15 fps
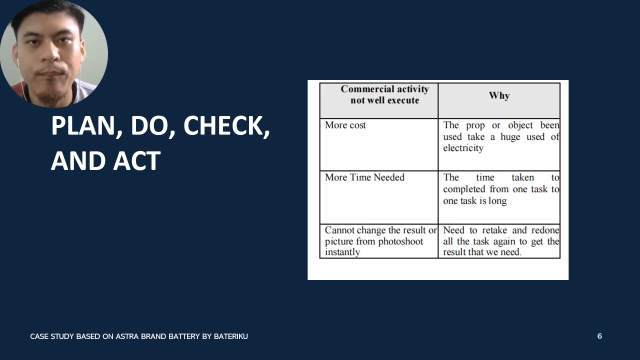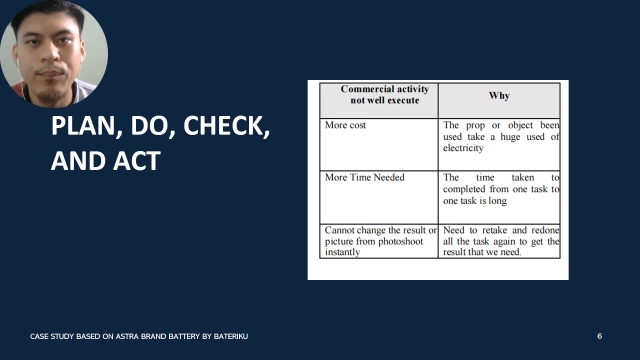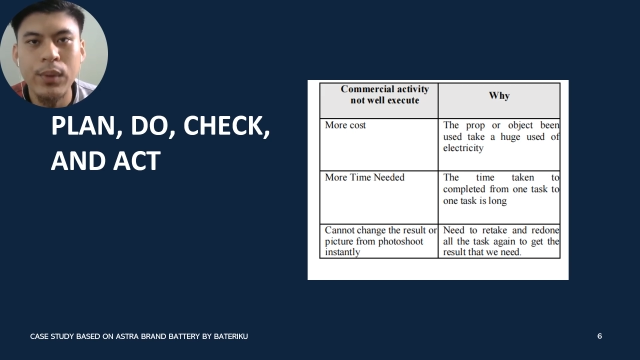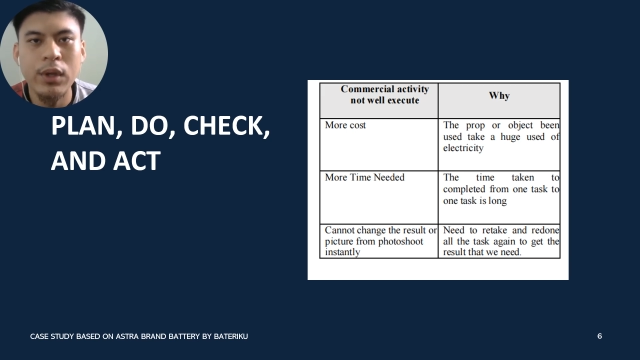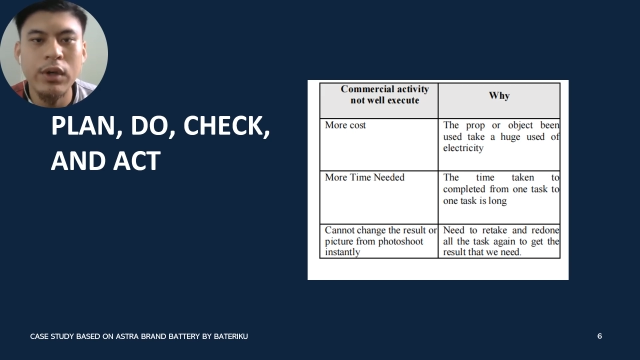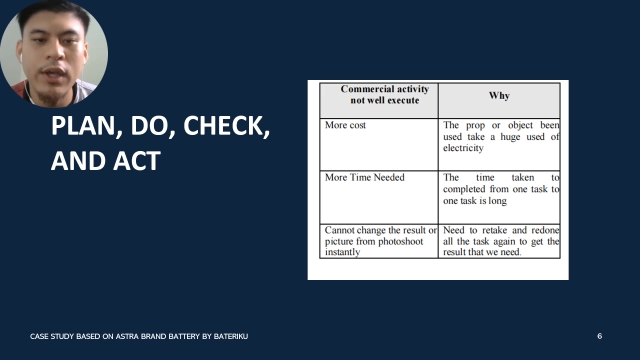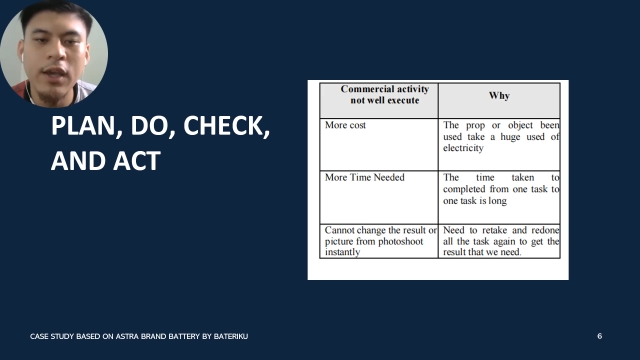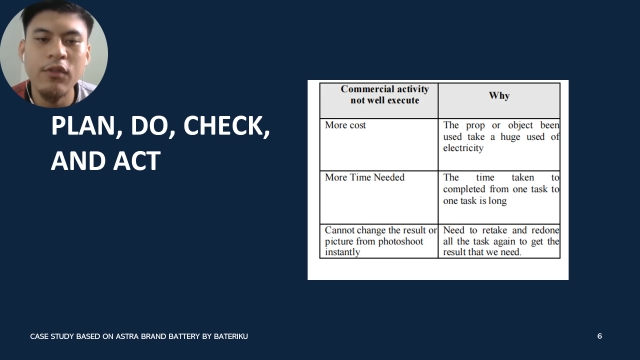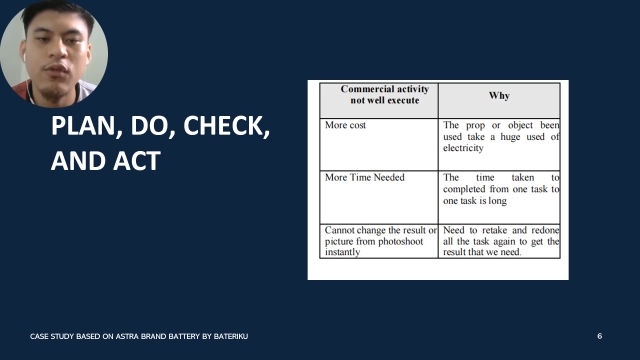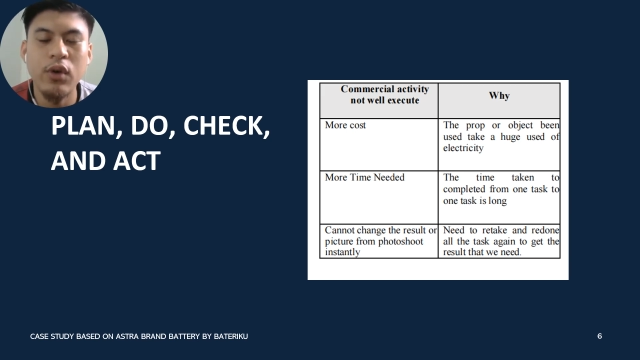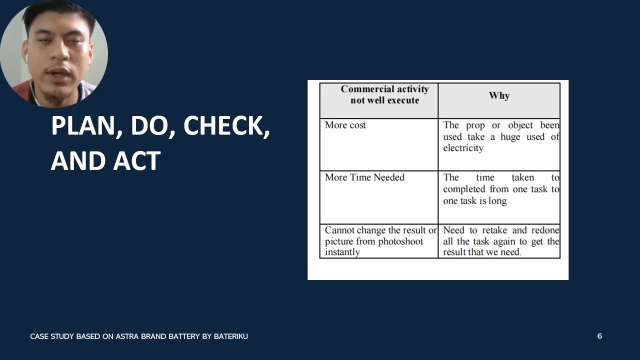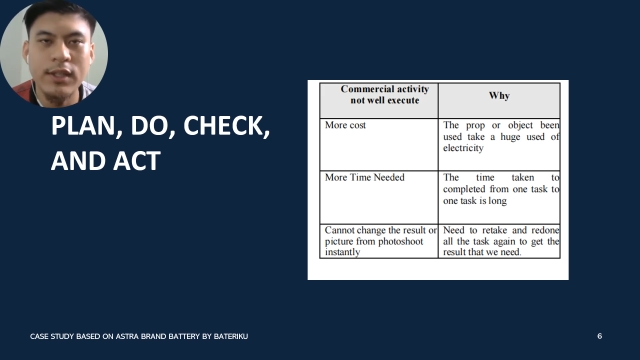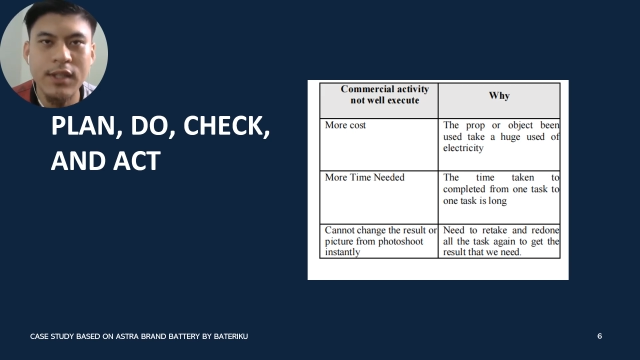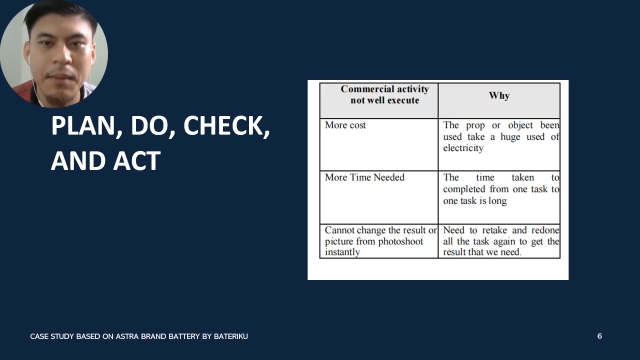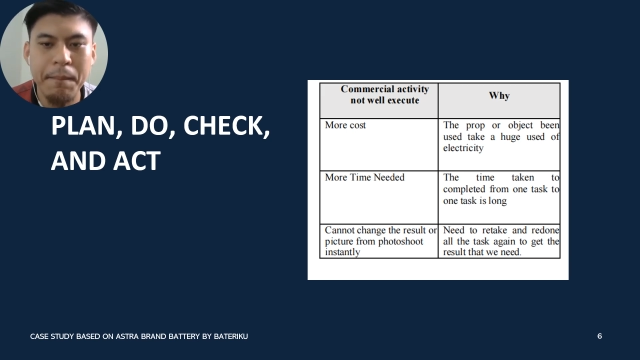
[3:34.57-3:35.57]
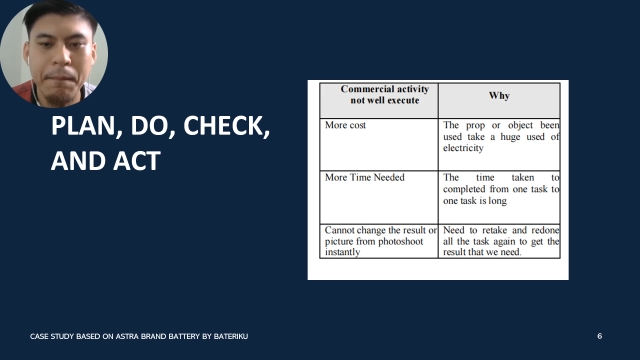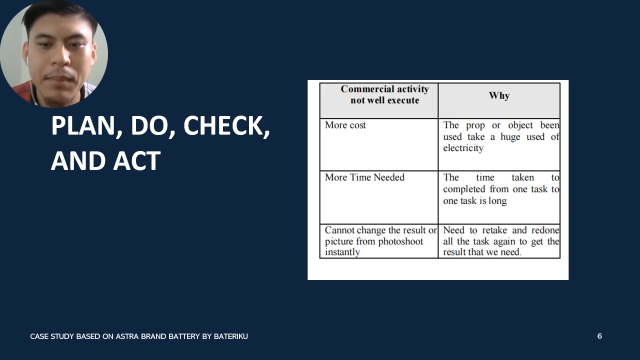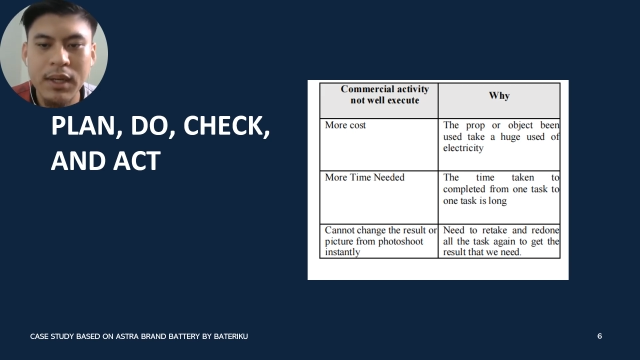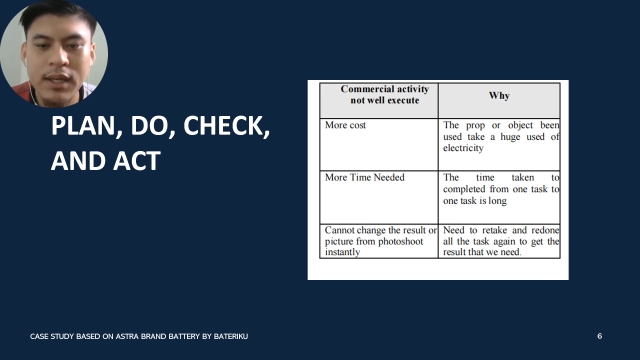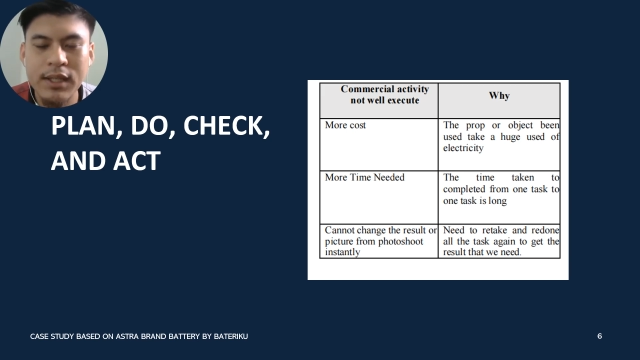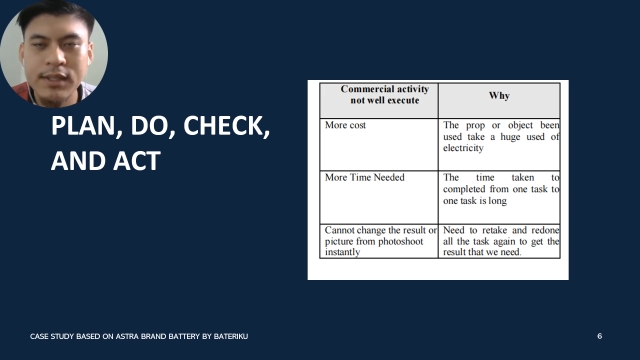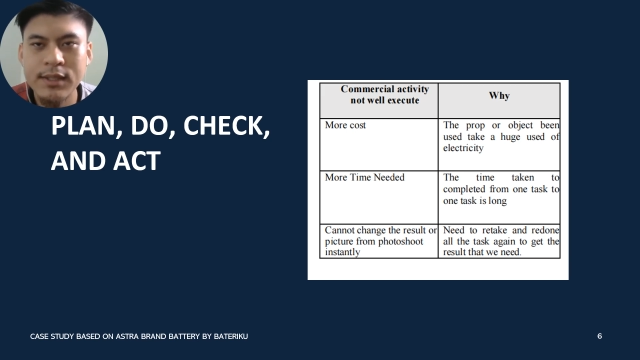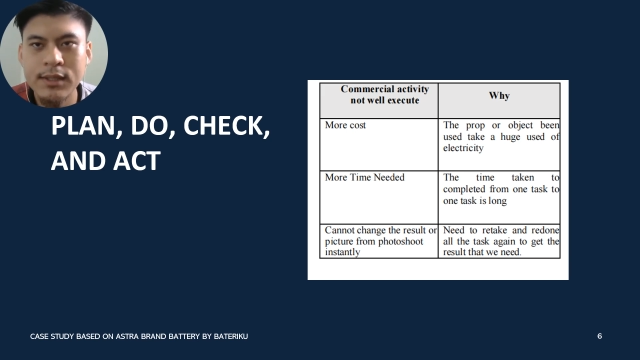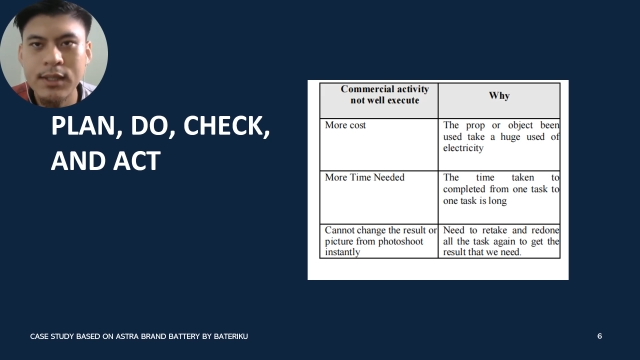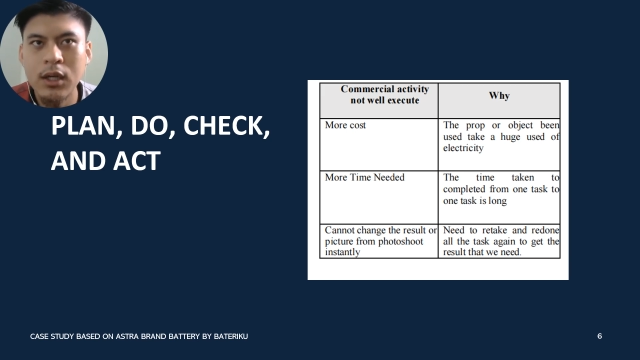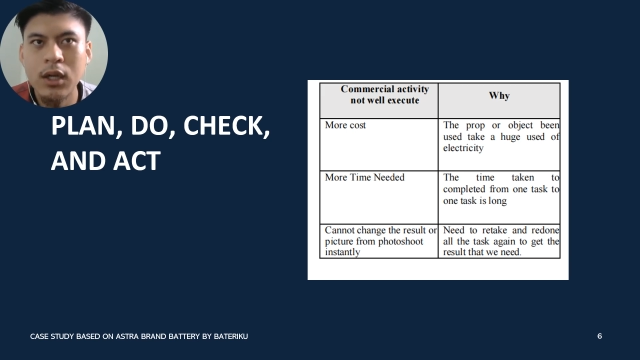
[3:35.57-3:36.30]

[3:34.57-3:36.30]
Okay, for example is